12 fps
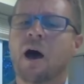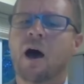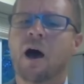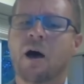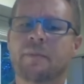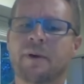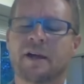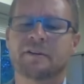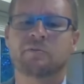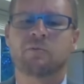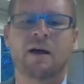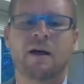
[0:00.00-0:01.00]
um,
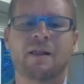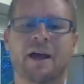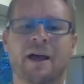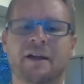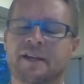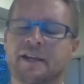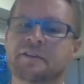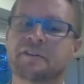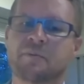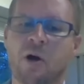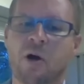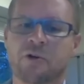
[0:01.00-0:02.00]
as well as in
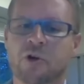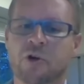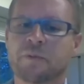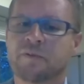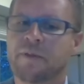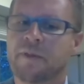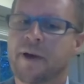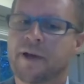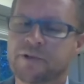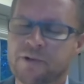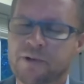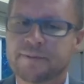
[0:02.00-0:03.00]
small groups with the
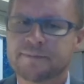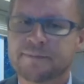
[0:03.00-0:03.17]
mentor.